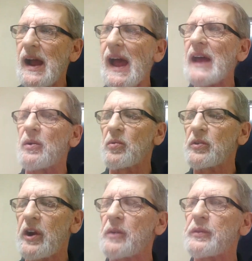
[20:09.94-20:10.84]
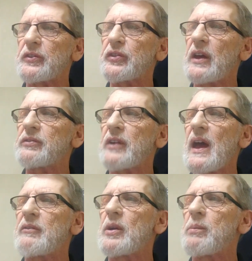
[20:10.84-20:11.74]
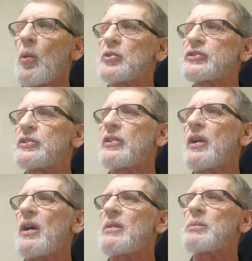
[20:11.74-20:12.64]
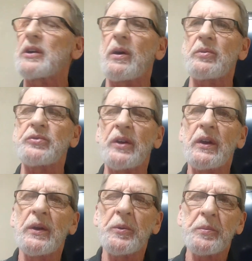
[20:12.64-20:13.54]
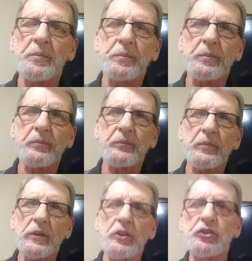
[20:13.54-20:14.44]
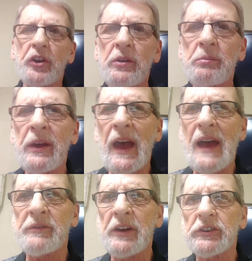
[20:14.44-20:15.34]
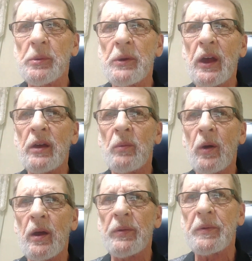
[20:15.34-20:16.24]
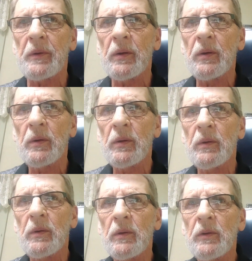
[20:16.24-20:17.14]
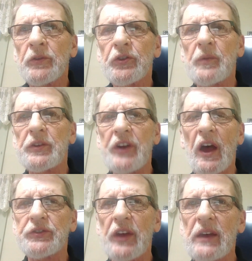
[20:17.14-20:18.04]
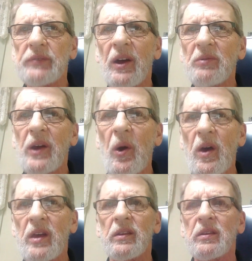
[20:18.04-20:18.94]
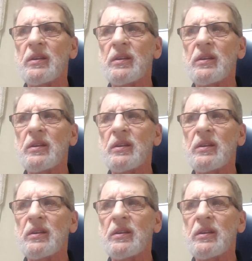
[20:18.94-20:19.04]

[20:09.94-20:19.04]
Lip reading: I don't care if it's safe to have an abortion or not, because you shouldn't be having it to begin with. So if it's not safe, don't do it.